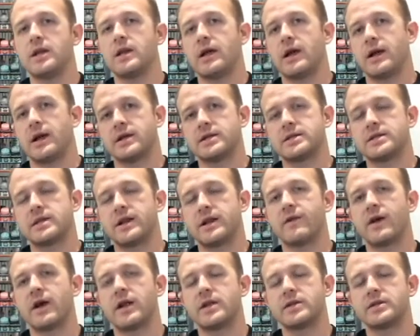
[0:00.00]
like I said, I've
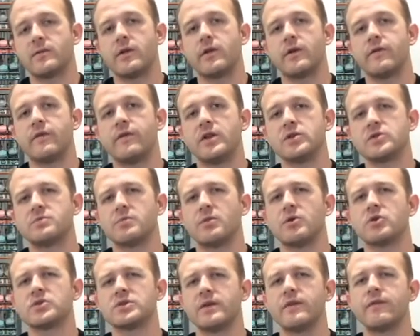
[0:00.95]
got some other videos
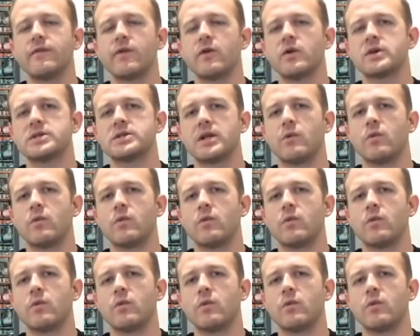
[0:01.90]
mostly focusing